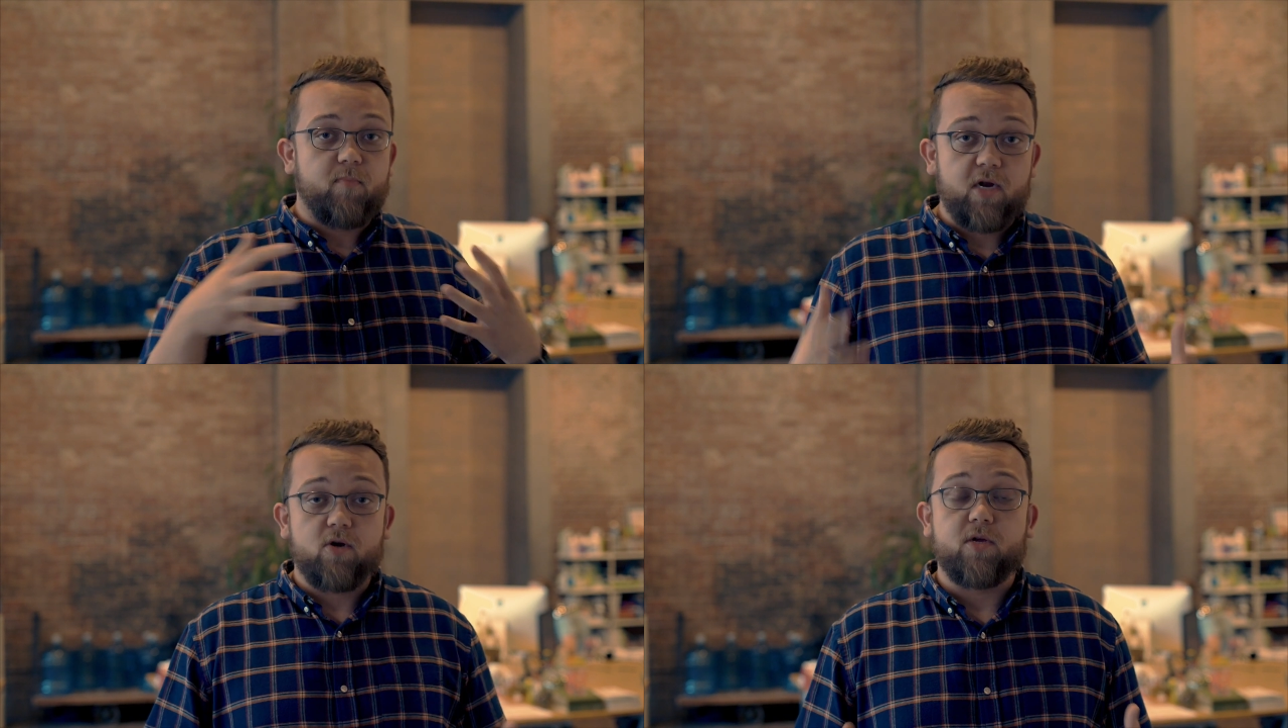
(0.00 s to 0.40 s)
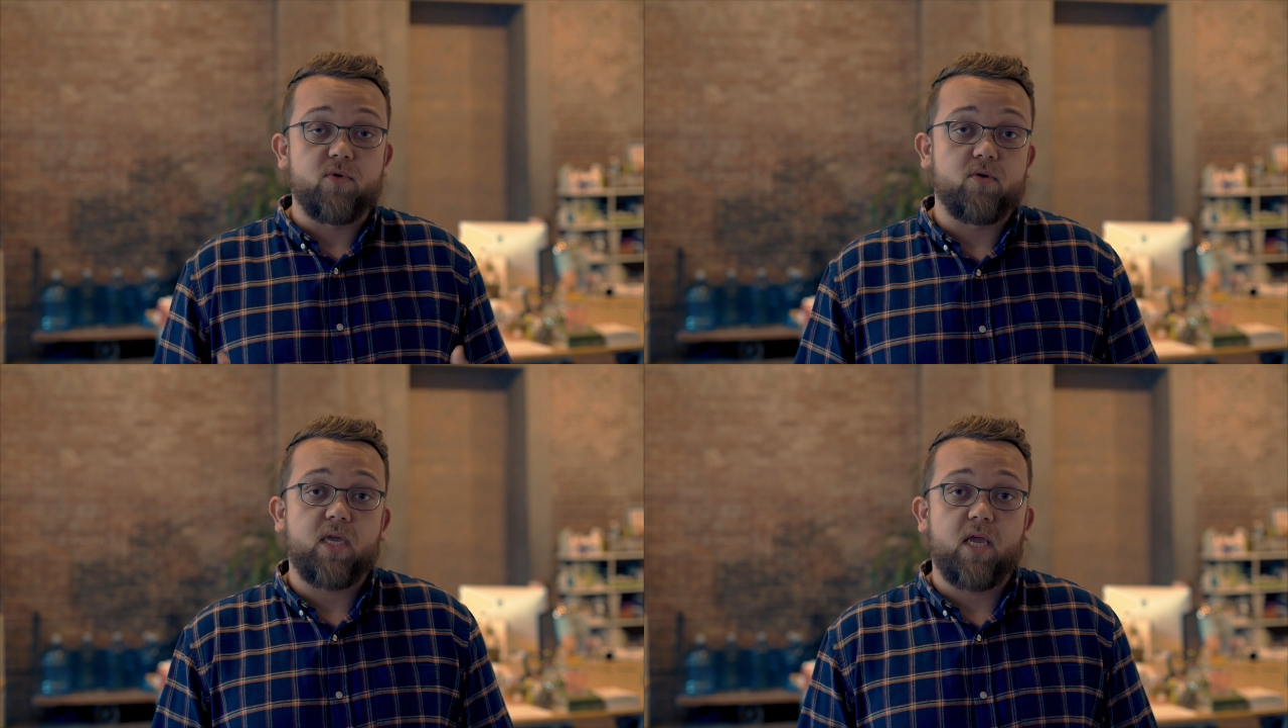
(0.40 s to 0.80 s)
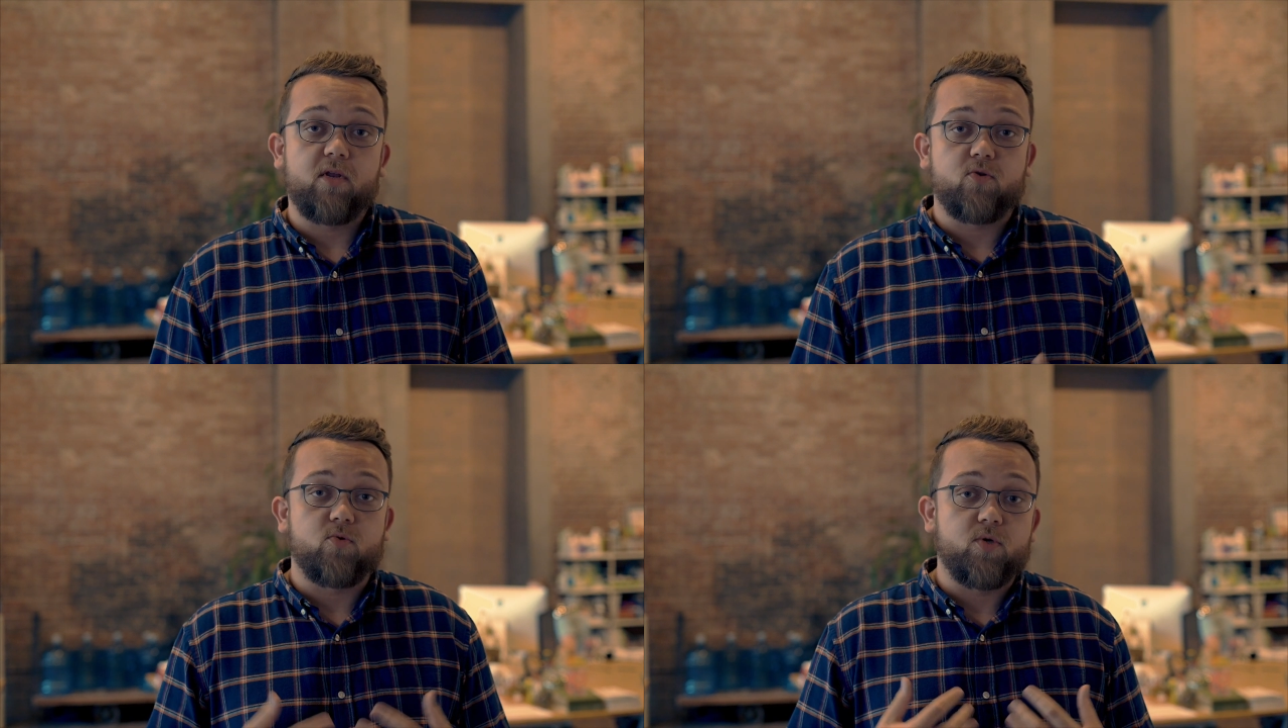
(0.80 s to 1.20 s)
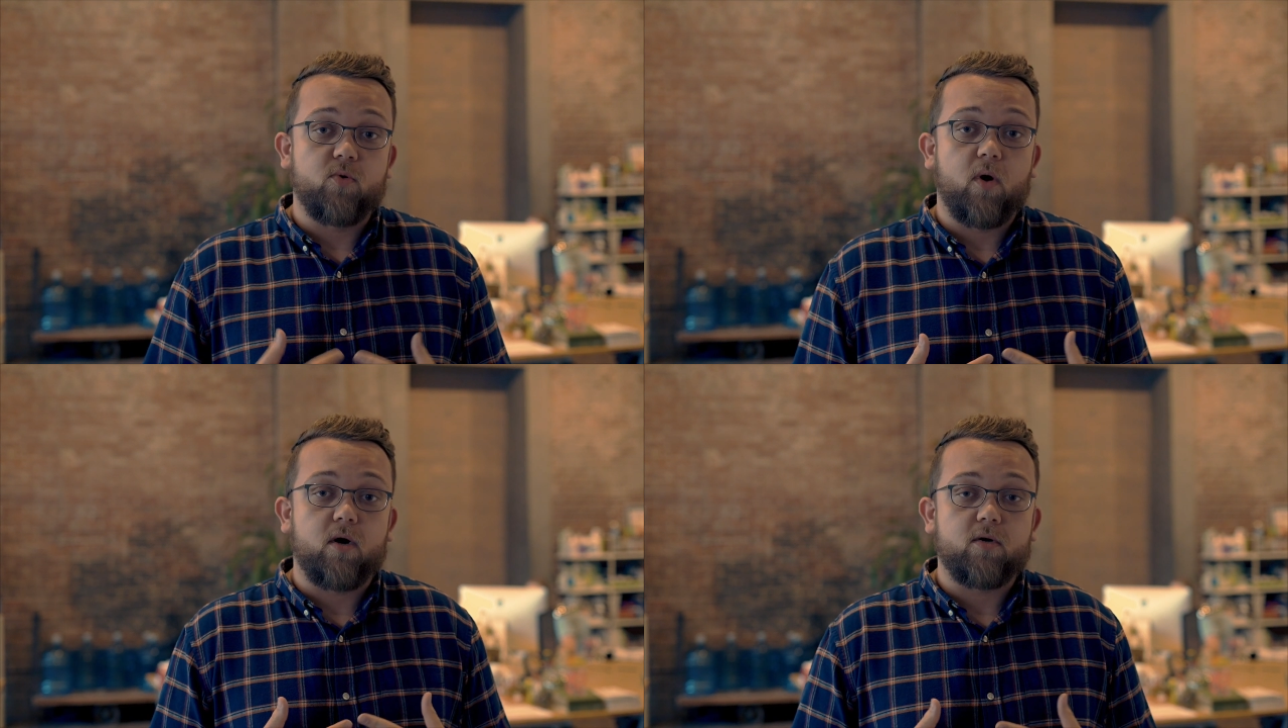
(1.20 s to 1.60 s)
better communicate who
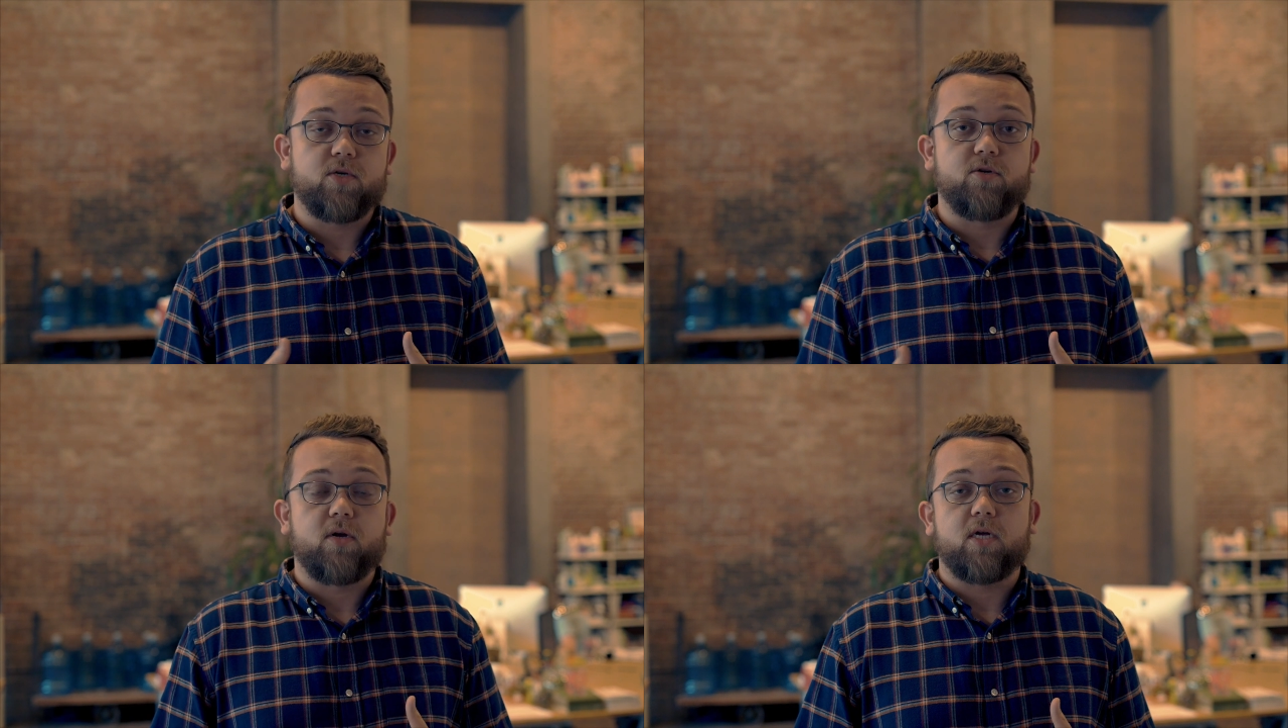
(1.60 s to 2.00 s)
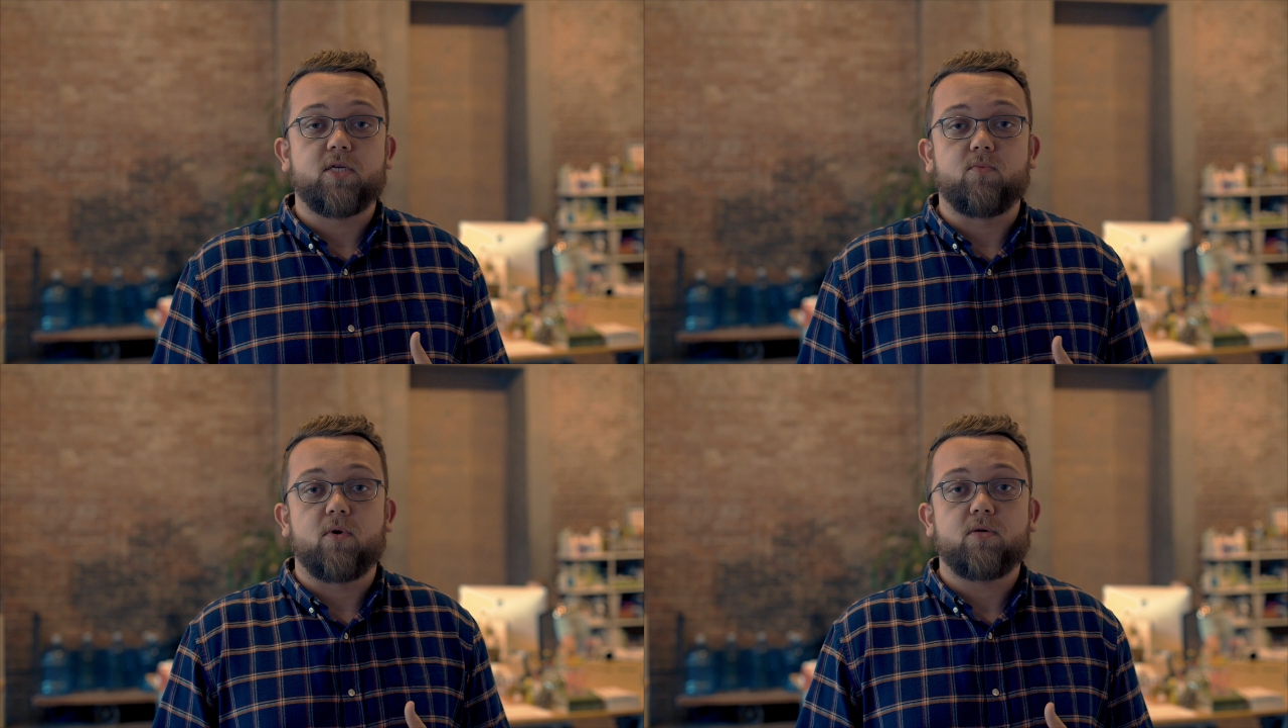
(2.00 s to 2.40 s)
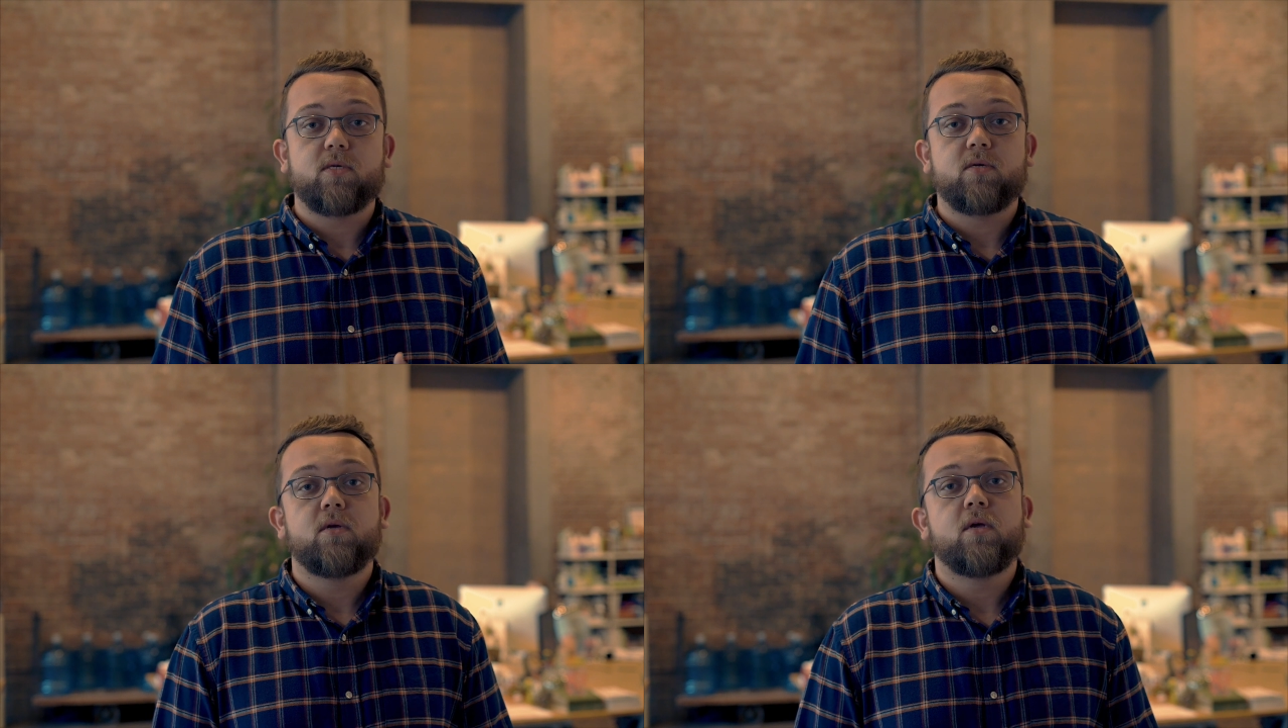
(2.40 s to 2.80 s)
you are to your customers.